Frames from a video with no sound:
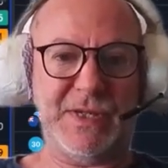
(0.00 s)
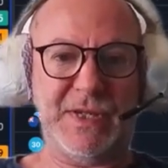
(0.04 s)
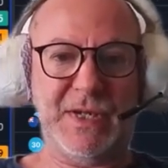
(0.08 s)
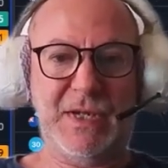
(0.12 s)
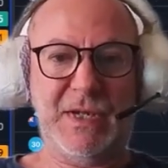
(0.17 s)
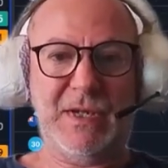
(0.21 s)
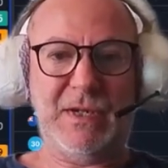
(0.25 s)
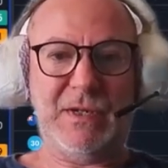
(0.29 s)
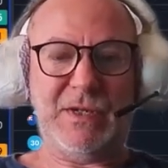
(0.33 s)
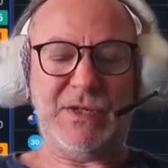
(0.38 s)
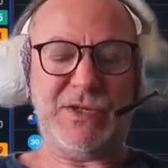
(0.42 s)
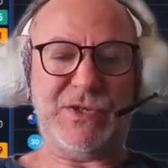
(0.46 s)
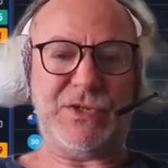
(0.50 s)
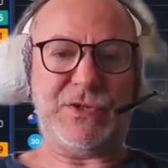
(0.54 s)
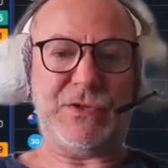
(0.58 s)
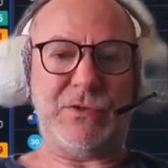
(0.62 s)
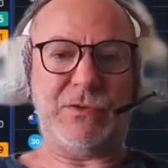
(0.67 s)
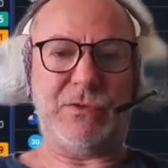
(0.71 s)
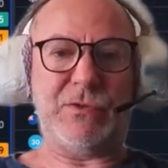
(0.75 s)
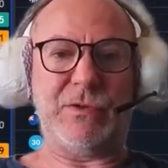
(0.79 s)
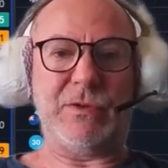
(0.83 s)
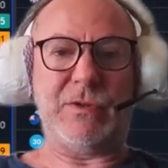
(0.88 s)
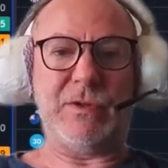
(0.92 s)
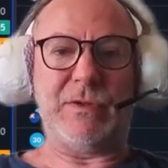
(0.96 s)

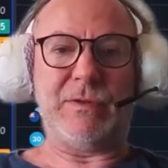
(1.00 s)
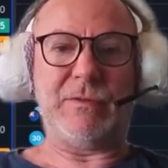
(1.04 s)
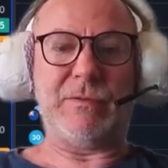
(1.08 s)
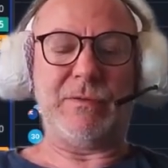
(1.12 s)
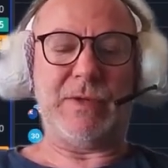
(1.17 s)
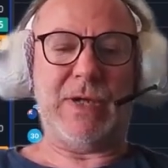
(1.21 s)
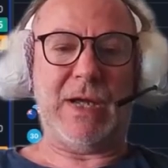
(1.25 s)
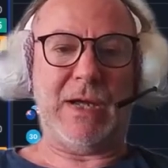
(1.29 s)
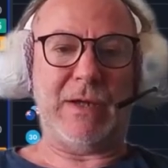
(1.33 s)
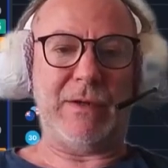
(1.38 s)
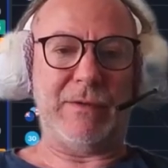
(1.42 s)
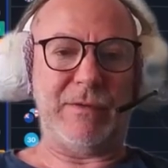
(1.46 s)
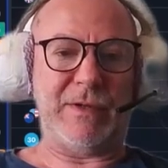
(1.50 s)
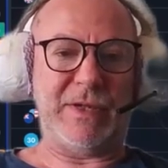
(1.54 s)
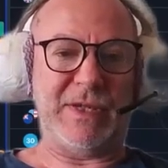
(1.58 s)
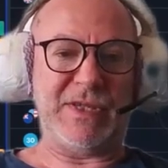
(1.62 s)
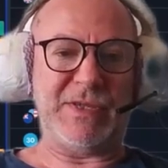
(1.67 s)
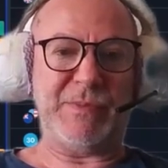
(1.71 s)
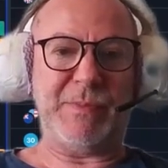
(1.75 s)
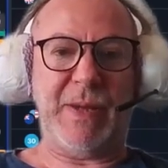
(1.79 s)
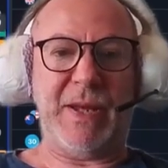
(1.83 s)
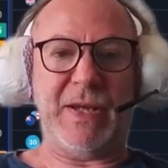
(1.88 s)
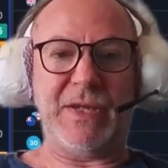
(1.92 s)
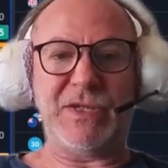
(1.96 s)
strong
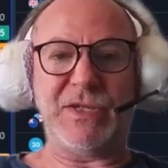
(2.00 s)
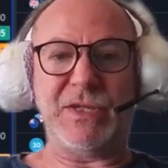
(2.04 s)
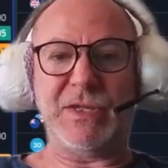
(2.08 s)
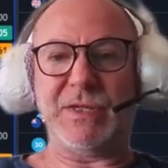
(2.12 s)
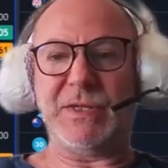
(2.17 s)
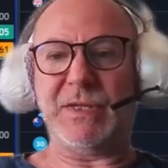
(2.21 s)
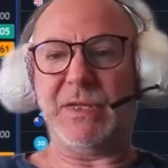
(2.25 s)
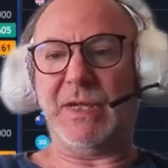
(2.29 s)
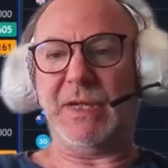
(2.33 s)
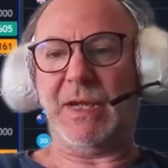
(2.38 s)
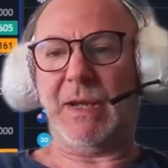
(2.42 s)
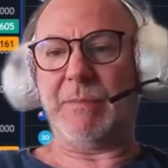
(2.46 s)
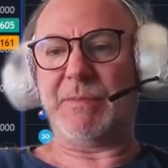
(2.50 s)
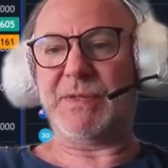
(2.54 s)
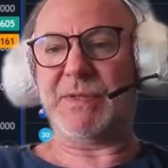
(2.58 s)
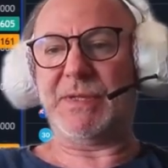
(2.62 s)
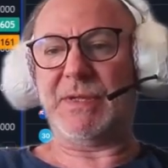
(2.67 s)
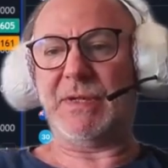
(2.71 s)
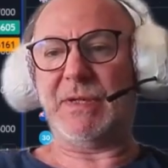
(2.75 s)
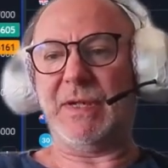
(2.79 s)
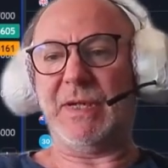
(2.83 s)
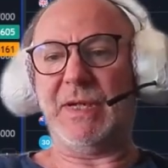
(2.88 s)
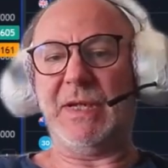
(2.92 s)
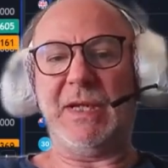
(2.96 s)
expansion to the upside
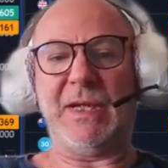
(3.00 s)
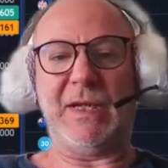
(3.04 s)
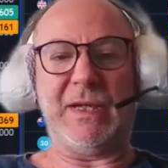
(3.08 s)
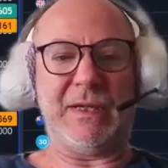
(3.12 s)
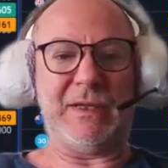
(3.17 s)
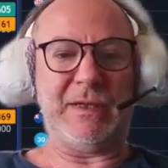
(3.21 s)
here.